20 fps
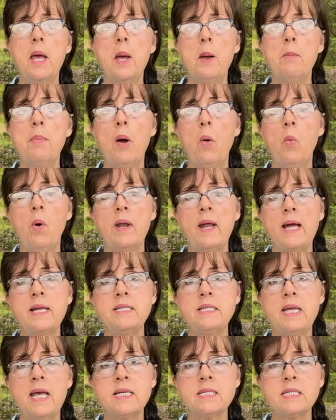But when I
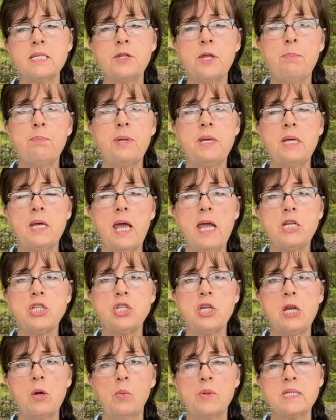tested the pH,
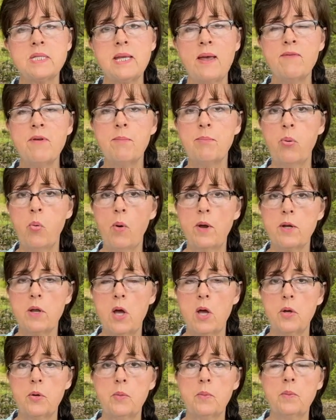it was
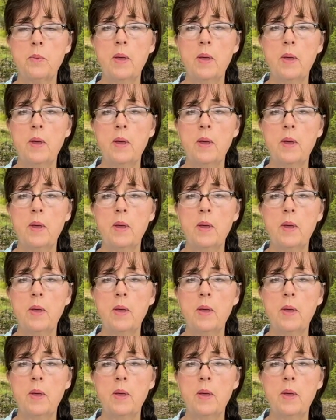7.0,